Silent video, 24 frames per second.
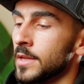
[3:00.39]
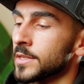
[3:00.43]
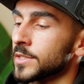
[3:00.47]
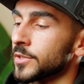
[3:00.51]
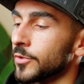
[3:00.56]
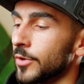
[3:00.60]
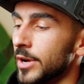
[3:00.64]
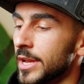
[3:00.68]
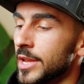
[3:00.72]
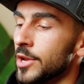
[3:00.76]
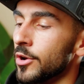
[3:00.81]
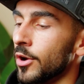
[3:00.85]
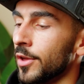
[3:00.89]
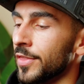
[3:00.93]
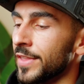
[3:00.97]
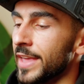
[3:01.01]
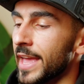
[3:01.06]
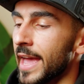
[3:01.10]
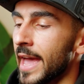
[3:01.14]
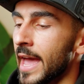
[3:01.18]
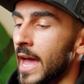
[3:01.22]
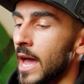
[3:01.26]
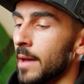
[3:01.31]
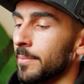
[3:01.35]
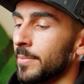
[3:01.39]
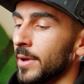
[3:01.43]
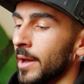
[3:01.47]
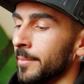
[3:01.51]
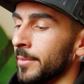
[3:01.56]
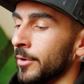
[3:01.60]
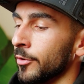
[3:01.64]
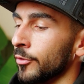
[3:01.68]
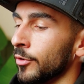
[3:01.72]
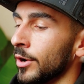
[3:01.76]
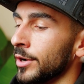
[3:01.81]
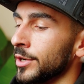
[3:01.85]
So right here on the app, I'm
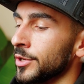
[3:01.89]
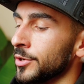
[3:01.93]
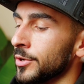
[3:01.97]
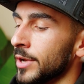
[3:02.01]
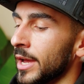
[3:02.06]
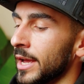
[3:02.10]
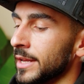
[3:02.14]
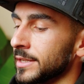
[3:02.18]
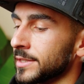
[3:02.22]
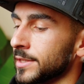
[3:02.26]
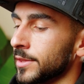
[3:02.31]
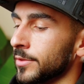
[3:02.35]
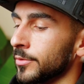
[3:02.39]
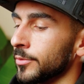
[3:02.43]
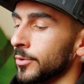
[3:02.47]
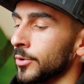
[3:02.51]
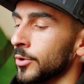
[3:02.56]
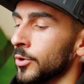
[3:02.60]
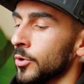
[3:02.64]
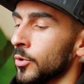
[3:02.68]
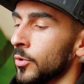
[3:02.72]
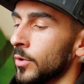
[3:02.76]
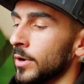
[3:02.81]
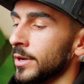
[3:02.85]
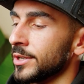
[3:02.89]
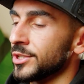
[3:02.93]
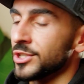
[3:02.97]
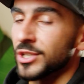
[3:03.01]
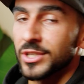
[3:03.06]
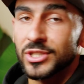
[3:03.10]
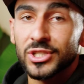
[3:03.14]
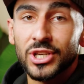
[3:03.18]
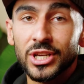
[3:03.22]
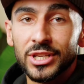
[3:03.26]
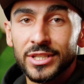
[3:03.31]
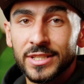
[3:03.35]
gonna run you guys through
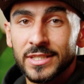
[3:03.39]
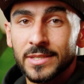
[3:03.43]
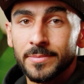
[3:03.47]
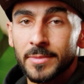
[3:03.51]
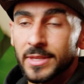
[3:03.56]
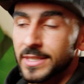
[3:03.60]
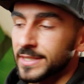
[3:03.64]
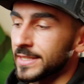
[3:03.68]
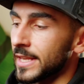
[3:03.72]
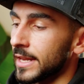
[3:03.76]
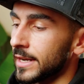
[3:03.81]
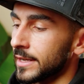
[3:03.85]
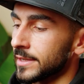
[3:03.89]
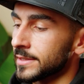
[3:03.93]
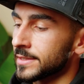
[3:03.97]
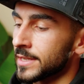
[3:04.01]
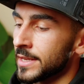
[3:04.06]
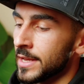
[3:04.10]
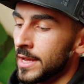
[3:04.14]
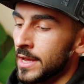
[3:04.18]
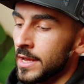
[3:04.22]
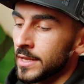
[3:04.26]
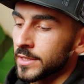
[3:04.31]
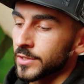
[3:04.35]
just changing some of the settings.